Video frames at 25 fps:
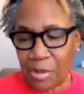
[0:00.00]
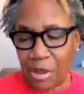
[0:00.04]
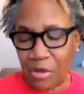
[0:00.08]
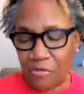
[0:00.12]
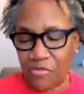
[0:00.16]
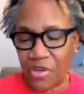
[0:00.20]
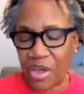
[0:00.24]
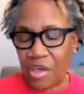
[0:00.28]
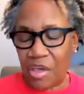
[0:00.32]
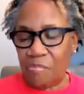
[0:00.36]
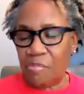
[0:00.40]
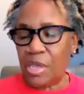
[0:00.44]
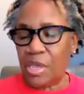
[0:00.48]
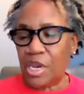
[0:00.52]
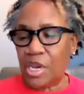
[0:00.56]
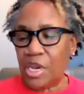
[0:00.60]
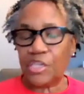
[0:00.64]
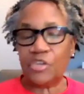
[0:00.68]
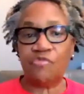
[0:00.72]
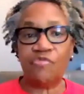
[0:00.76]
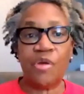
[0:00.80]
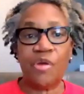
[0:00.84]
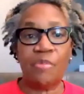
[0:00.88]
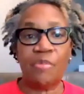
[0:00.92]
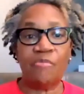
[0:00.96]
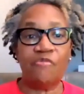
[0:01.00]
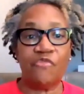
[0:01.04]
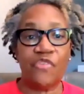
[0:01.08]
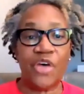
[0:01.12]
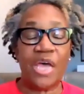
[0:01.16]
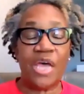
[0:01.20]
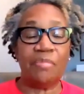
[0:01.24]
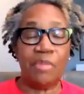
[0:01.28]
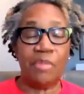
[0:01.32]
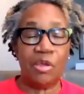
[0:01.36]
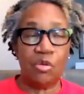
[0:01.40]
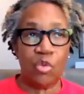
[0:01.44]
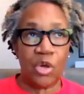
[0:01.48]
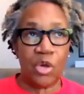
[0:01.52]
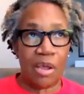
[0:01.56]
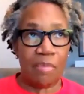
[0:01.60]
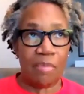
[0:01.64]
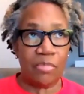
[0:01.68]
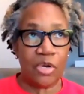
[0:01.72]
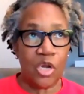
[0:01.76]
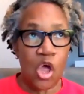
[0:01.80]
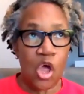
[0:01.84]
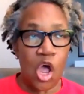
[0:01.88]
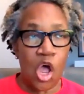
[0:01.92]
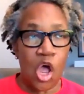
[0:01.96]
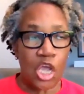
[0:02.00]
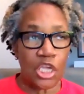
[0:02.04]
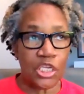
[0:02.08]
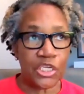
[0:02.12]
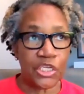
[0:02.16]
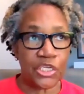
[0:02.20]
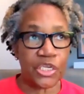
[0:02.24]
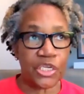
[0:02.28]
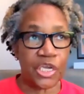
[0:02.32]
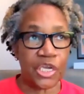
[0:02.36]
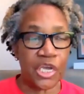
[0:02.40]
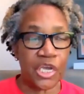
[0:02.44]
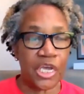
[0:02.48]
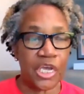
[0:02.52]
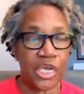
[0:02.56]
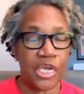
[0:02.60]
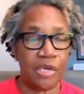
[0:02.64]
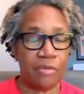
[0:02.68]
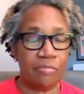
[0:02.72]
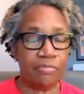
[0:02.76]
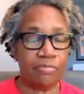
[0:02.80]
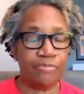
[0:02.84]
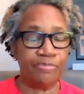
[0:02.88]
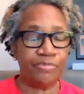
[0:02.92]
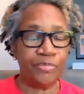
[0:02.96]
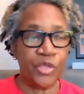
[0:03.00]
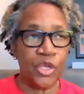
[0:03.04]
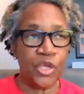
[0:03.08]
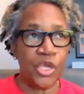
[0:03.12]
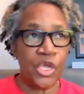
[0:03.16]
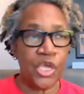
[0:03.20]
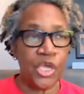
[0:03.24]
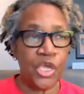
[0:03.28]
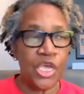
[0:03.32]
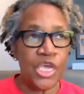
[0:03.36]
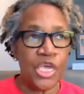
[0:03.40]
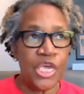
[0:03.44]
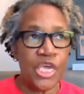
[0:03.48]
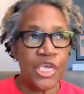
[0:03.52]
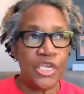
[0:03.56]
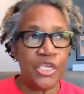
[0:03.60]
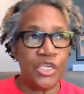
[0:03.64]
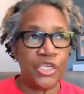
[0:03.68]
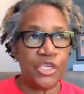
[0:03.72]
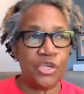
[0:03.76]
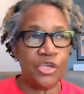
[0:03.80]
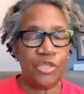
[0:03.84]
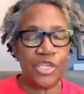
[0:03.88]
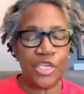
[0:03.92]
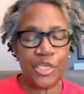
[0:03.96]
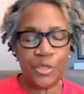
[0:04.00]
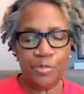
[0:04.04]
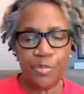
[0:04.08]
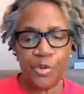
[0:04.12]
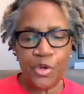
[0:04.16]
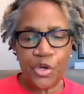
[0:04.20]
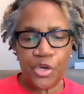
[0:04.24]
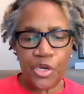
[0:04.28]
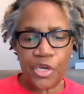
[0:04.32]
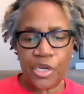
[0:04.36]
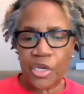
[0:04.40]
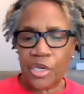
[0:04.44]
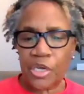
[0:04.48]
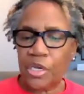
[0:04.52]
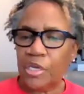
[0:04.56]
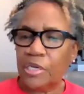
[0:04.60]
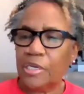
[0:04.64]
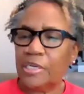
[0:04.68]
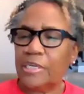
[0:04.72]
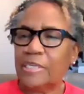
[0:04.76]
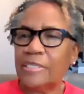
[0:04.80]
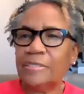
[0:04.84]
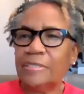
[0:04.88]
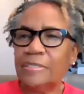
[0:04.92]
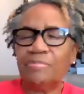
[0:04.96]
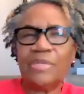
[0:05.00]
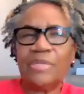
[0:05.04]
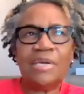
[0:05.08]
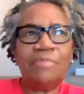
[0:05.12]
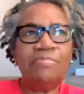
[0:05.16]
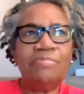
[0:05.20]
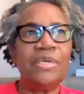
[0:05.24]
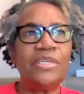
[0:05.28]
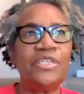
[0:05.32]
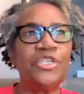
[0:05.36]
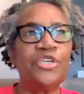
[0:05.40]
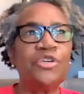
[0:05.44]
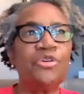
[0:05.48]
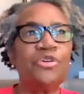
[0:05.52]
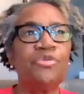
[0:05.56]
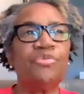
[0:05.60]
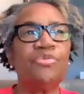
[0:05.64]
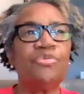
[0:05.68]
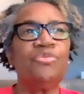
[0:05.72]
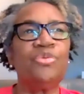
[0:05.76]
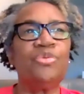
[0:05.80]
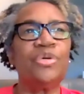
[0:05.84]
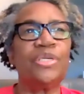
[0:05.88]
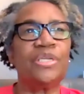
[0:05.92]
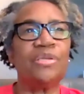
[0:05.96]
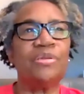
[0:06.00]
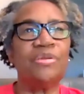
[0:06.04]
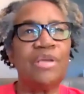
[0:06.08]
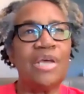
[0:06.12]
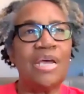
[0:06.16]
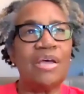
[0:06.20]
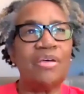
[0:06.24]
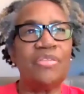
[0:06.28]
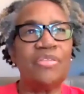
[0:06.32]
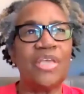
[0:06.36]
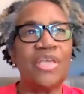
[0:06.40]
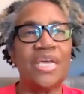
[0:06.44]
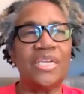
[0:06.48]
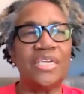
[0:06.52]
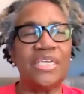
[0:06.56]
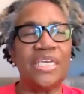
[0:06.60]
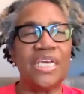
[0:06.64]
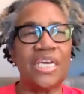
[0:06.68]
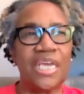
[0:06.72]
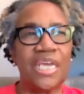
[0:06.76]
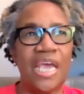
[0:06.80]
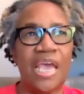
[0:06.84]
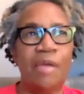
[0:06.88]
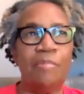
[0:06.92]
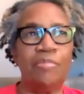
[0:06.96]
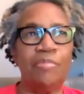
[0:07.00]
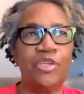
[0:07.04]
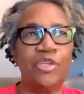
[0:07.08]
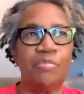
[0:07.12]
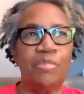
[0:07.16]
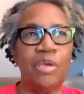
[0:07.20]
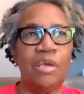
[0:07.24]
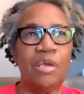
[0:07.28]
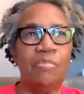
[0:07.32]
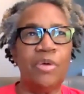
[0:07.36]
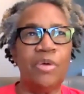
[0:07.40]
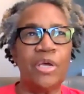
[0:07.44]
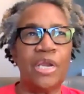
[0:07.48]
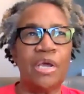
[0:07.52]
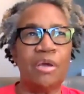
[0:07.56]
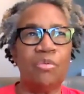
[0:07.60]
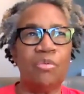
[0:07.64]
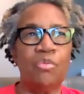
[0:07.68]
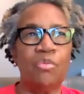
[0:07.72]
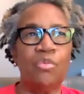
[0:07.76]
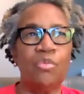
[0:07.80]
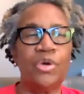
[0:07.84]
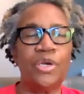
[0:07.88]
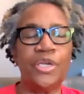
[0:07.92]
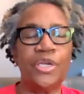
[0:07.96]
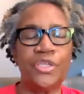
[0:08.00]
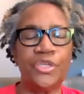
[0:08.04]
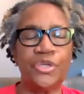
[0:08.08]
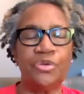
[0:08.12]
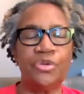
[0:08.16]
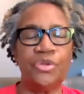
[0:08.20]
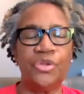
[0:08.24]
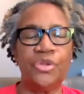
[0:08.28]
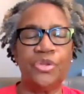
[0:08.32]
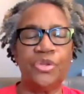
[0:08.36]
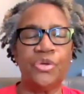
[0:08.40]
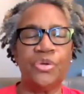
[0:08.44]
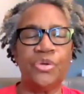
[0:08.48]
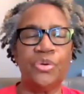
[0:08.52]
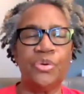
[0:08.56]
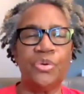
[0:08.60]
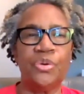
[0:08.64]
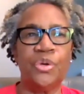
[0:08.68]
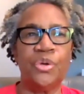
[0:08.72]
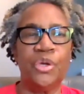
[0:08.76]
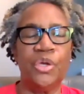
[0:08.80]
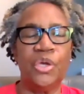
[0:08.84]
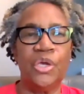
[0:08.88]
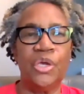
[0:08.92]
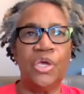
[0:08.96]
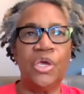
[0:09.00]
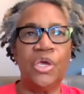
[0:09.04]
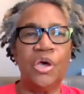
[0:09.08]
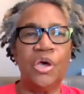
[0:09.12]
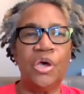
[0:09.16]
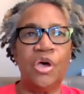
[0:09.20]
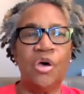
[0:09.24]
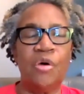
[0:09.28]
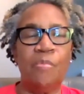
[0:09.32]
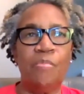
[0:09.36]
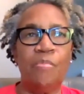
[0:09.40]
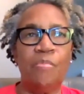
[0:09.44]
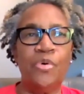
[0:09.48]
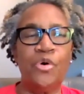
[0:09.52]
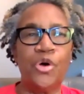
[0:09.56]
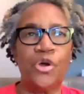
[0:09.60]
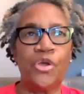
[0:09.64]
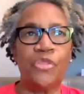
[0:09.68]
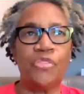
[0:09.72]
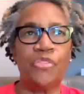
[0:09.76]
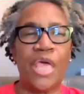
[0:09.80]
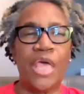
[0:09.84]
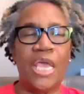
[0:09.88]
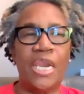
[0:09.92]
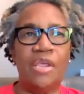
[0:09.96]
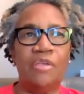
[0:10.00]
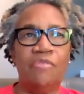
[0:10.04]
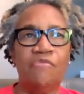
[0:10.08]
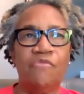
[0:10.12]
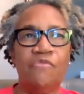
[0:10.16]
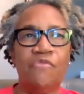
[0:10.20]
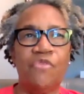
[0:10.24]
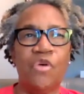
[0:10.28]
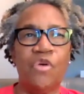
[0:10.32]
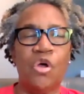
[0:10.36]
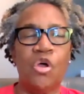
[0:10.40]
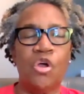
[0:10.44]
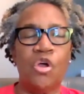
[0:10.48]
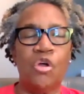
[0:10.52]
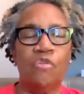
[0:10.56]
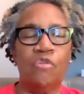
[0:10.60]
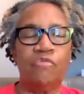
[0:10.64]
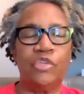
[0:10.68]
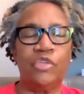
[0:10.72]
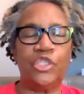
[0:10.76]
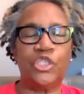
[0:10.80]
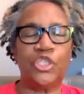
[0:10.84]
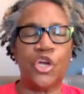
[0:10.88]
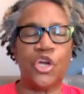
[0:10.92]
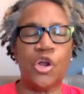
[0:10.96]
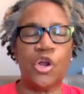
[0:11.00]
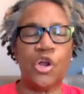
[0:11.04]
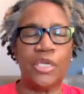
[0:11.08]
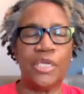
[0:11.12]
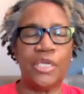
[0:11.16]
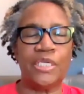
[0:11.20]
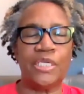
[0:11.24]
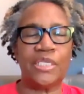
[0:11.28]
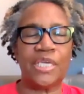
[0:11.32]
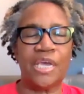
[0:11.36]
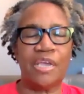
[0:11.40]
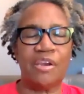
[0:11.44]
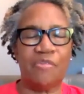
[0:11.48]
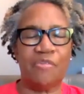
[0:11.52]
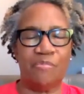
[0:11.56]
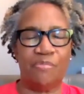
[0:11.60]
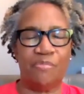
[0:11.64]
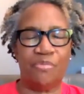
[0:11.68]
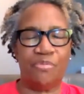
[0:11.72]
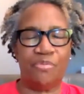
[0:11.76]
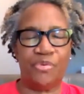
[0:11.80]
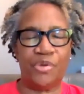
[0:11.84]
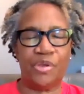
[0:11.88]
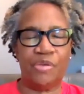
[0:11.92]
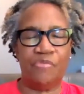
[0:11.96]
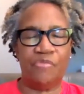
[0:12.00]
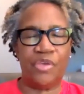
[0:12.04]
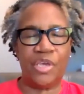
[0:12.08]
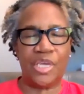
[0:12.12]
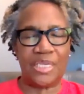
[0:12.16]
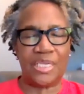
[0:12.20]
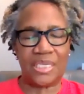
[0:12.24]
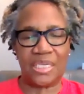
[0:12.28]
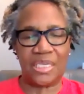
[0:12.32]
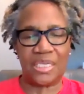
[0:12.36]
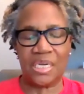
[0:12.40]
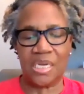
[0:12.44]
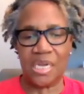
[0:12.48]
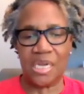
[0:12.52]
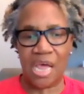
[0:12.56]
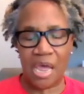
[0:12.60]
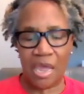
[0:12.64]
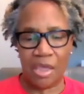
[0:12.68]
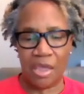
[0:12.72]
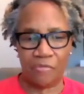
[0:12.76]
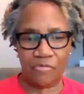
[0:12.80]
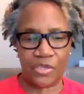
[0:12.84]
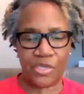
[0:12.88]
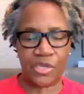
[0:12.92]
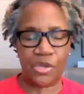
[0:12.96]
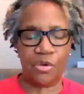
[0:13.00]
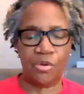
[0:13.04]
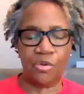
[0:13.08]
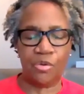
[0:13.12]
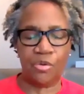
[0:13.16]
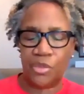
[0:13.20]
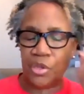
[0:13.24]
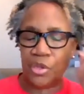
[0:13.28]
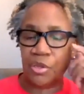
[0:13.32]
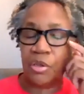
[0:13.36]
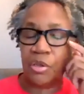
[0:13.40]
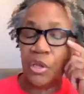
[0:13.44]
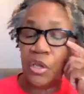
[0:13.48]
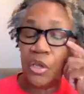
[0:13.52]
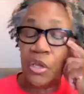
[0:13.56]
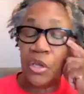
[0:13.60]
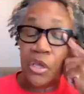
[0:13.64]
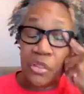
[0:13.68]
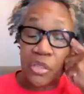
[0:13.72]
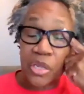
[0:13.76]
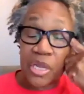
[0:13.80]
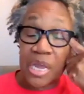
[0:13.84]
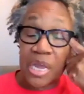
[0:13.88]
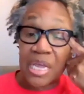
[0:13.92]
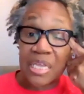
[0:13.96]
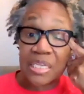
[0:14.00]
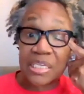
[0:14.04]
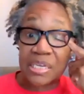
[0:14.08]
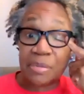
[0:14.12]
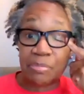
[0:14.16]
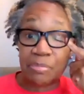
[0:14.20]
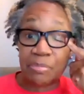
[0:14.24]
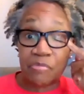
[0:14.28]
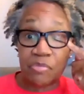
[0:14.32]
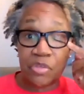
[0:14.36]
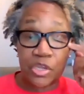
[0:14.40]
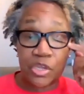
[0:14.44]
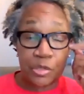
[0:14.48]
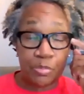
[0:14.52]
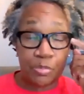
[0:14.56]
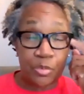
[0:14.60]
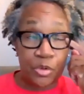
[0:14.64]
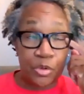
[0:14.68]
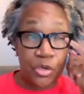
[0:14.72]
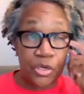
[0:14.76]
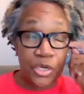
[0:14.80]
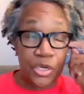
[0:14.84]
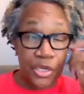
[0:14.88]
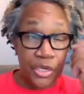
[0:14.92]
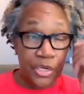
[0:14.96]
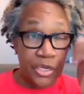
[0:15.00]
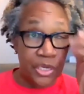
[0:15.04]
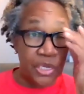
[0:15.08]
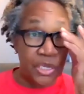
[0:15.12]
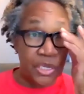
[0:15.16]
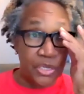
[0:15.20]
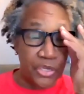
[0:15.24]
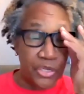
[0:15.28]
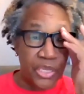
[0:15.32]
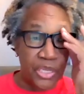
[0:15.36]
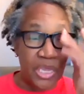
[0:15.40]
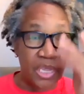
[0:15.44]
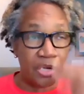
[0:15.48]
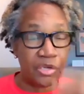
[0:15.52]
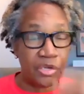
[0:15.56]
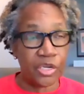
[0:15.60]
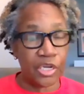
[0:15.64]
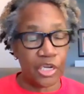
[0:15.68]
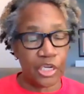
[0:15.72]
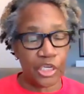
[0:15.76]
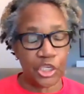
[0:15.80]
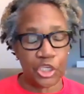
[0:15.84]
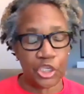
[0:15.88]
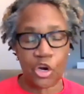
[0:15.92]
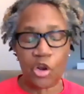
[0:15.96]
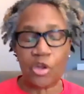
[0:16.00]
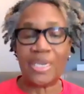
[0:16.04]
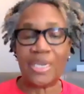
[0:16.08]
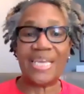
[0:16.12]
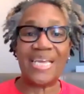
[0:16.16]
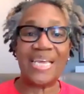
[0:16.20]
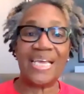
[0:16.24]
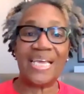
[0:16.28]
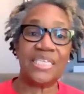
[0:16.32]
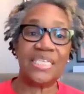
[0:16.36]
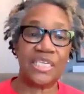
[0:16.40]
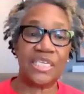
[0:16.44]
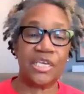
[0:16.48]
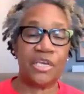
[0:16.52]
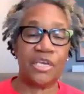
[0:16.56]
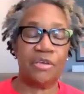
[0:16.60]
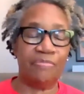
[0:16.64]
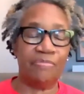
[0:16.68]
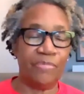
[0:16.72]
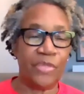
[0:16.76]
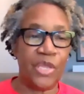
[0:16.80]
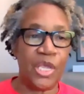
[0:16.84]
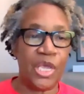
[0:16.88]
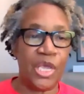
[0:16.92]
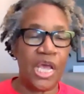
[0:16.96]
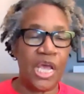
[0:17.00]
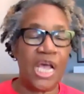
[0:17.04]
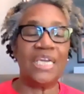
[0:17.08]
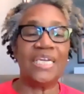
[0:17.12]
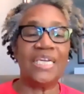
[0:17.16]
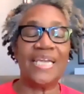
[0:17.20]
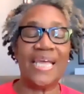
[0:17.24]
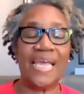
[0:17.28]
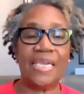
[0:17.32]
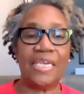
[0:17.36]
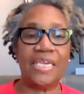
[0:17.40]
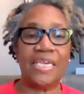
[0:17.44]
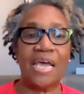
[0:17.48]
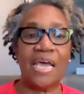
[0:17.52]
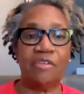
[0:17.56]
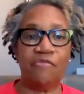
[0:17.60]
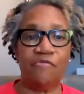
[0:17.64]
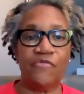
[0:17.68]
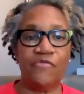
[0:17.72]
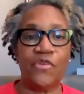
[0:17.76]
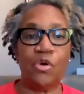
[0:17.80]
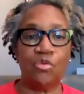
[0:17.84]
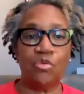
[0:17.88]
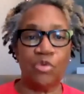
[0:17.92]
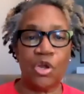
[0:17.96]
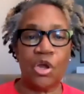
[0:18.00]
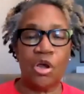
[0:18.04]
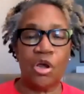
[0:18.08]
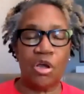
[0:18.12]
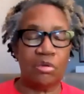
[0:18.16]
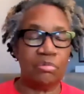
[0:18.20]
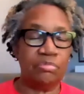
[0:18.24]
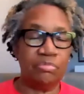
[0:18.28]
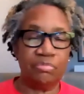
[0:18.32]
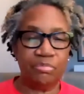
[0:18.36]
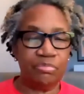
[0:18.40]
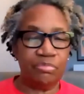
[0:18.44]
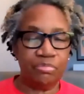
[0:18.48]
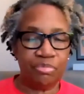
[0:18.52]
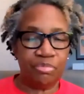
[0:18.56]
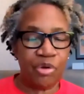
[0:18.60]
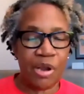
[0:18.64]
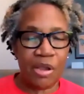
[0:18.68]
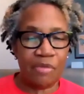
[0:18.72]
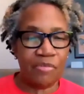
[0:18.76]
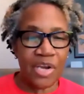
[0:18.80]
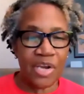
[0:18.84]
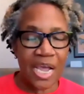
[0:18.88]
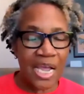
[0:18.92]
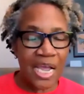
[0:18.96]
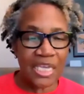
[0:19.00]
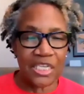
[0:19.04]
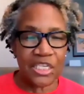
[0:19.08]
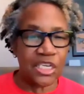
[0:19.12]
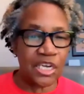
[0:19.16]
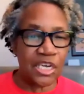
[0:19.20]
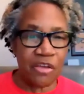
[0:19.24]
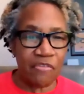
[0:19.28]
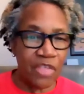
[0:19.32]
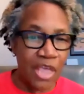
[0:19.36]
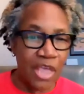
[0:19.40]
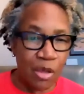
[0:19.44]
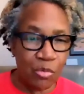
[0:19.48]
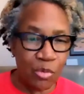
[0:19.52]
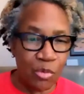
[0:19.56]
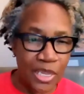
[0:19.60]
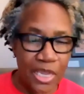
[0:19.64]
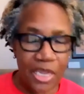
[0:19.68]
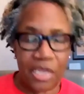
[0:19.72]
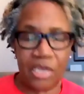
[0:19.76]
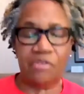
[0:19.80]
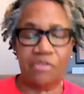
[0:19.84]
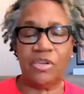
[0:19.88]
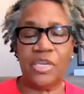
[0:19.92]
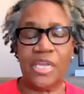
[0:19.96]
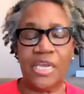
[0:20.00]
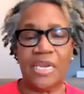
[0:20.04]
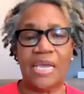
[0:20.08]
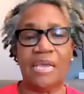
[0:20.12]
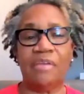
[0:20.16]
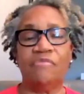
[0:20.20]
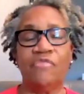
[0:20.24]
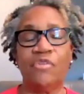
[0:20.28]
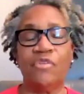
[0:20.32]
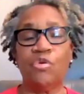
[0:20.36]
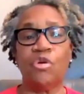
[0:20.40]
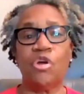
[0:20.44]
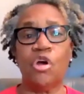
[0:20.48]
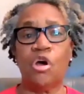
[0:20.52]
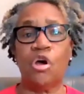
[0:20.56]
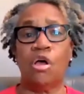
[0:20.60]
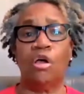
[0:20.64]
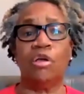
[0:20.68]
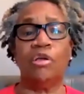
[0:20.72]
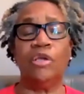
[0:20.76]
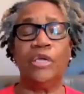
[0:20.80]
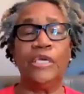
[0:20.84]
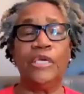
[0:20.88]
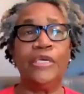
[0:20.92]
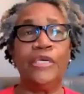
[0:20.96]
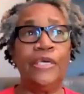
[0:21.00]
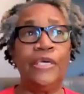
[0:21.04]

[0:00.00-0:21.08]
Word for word: about five minutes from Find Me When I'm Lost. Um, so this book, um, I'm not sure what how the idea came to me, but I wanted to do a book that involved Charlie's kind of previous life. So the, the concept of this book is, is that uh, Charlie gets a, a late night phone call private eyes love that when they get a late night phone call